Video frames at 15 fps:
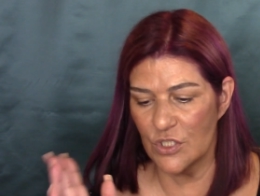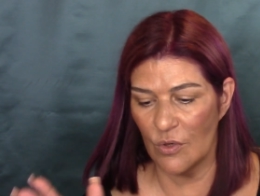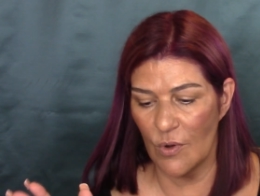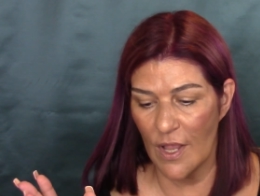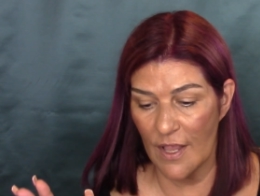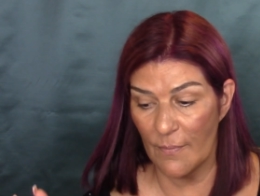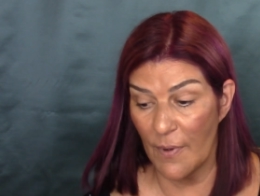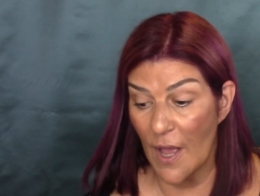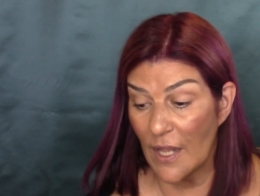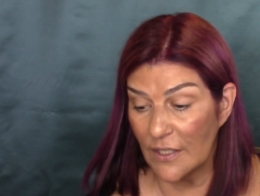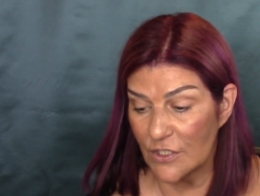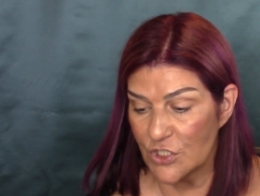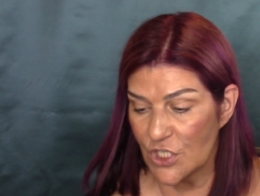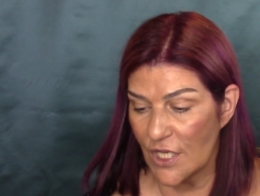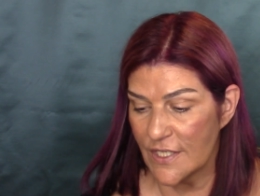So I
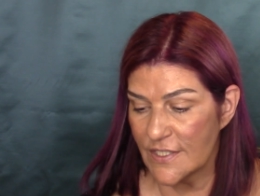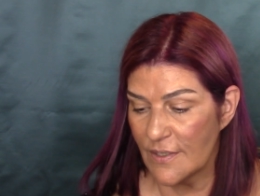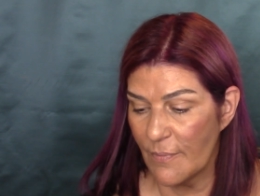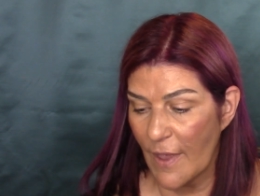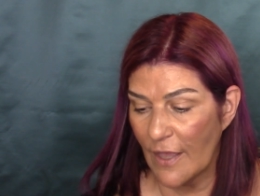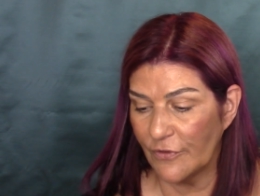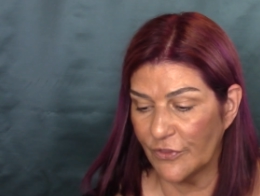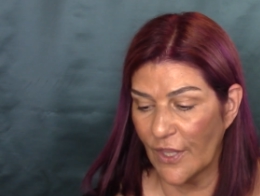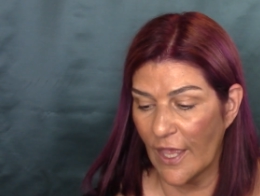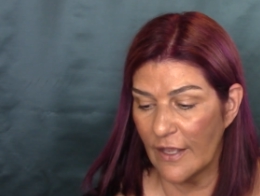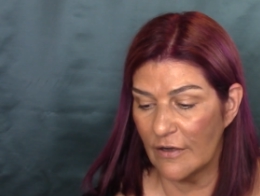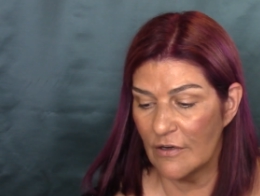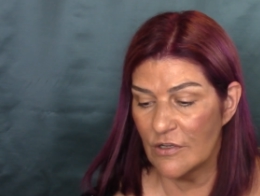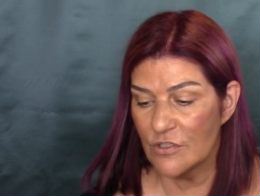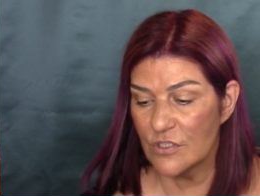apologize about
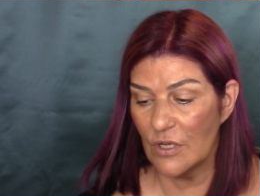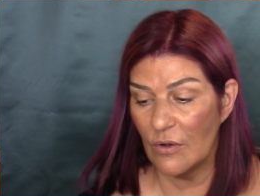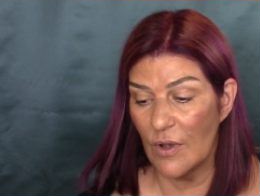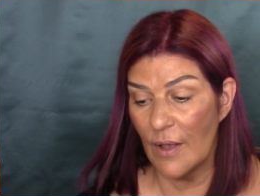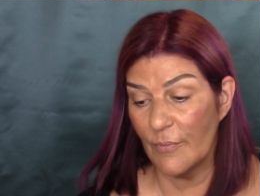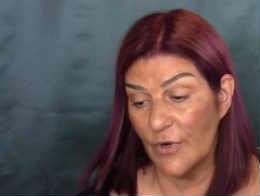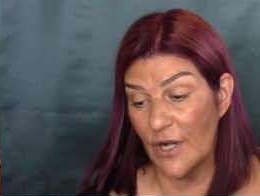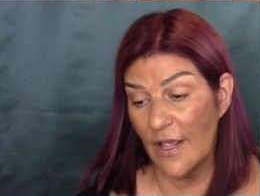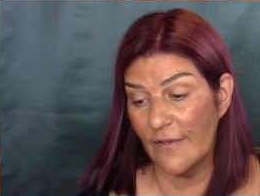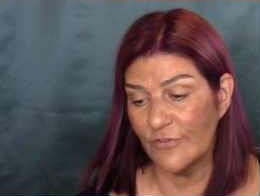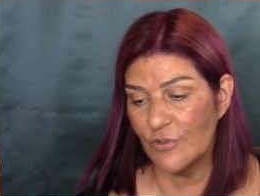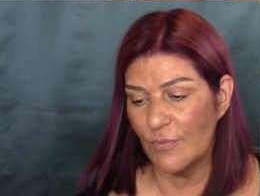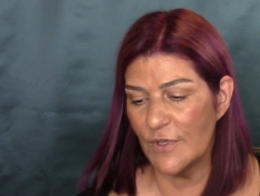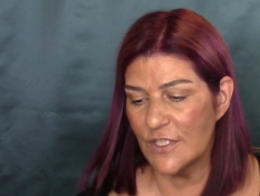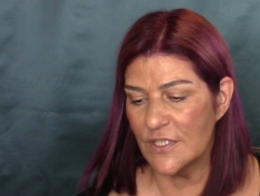that. So I'm going to have
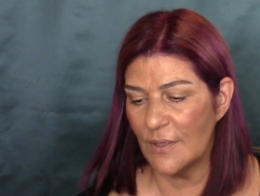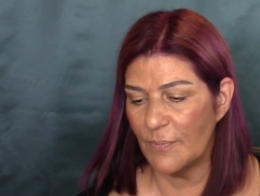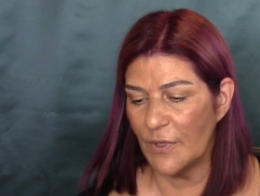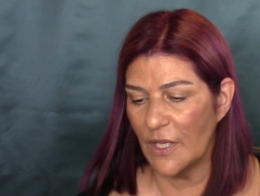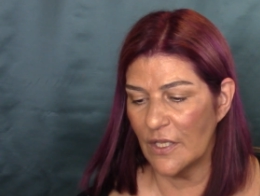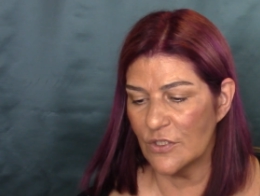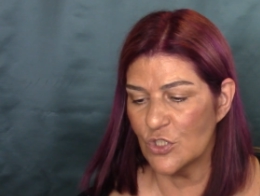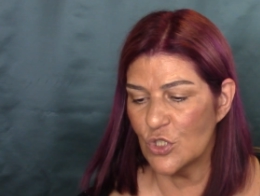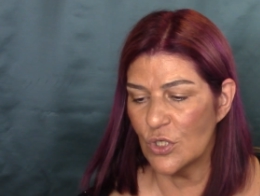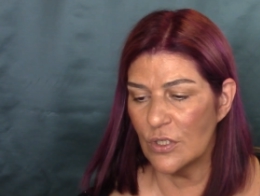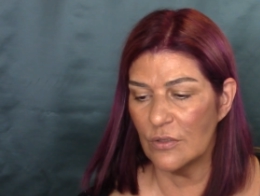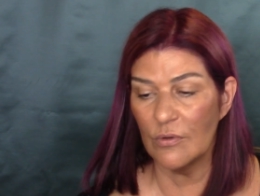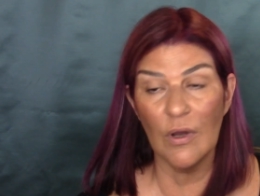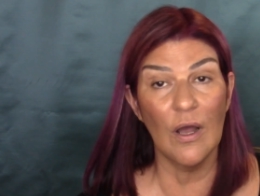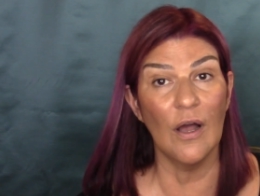to be dipping
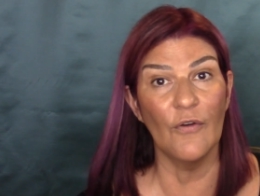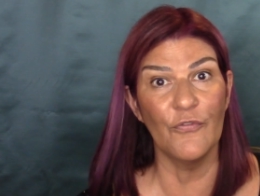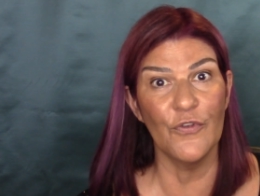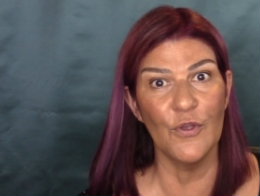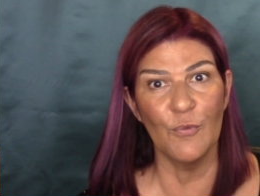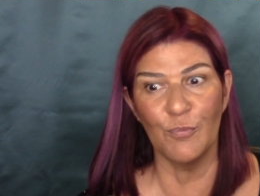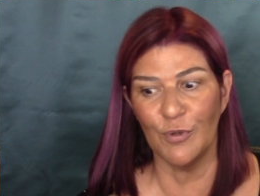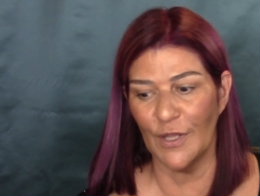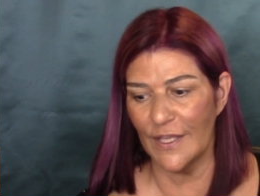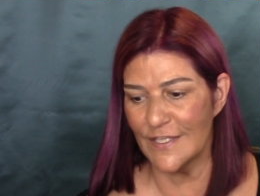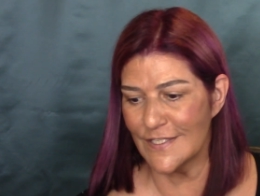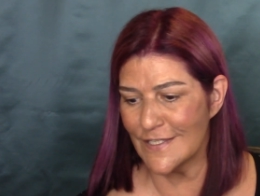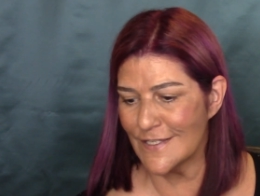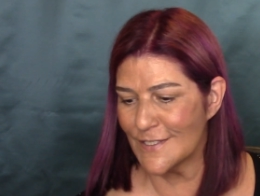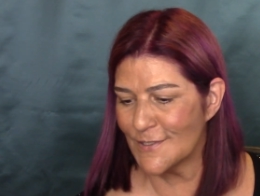into a few
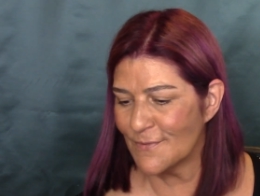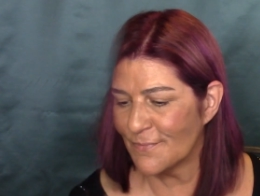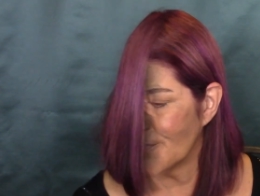places.